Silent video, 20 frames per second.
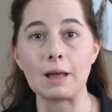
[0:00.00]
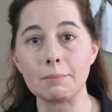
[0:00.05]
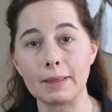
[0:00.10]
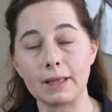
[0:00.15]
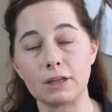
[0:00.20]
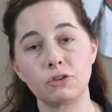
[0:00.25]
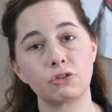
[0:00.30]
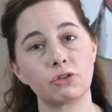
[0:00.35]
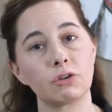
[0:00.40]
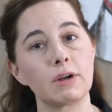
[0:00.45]

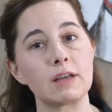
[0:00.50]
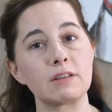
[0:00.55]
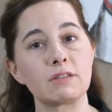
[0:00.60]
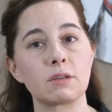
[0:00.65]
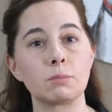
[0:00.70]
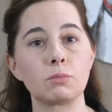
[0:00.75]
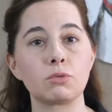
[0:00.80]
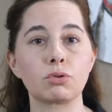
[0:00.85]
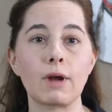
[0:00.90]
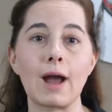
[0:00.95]
make sure I
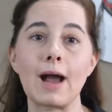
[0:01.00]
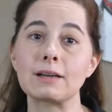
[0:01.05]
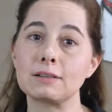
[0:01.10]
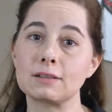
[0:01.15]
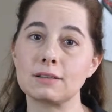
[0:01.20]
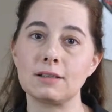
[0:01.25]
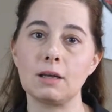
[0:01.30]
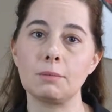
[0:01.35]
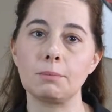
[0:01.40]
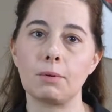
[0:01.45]

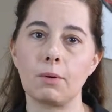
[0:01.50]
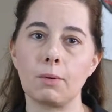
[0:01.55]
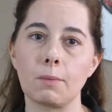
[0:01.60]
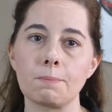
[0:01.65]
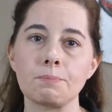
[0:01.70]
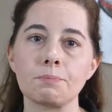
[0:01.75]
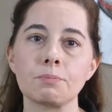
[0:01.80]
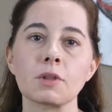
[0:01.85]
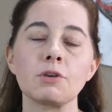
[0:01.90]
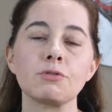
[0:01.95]
subtract kibble
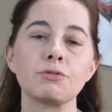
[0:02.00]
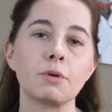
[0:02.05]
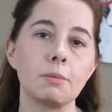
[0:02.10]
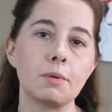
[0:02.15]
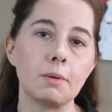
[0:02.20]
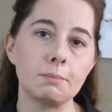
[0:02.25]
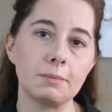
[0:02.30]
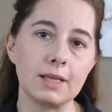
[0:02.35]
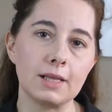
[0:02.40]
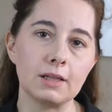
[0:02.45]
from
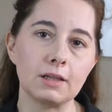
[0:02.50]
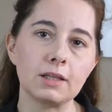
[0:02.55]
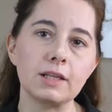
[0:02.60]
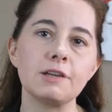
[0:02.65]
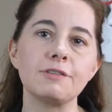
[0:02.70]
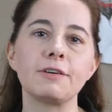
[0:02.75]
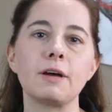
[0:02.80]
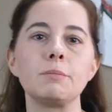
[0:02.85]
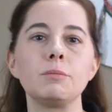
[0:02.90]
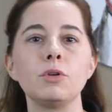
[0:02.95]
a meal
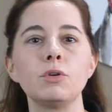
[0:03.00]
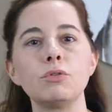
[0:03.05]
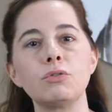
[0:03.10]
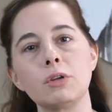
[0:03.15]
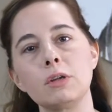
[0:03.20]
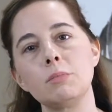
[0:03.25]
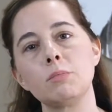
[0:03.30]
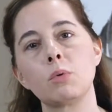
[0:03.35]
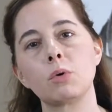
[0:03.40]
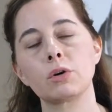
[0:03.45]
if I'm
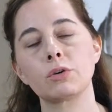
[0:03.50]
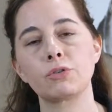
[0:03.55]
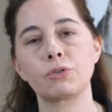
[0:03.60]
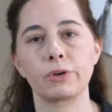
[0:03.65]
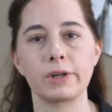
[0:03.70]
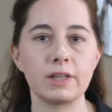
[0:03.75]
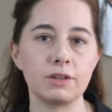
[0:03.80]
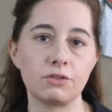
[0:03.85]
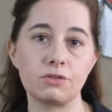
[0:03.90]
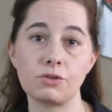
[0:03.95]
using more
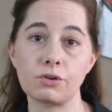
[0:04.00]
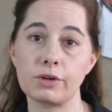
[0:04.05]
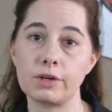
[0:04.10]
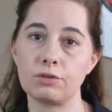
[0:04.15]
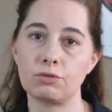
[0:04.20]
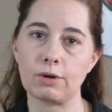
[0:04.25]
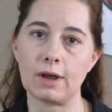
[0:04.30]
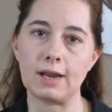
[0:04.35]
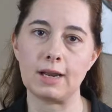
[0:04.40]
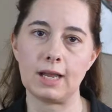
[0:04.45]
treats during
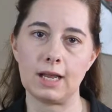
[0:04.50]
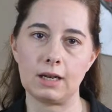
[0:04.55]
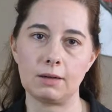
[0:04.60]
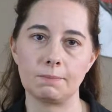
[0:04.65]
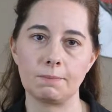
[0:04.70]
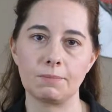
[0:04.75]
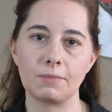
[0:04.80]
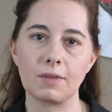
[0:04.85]
training.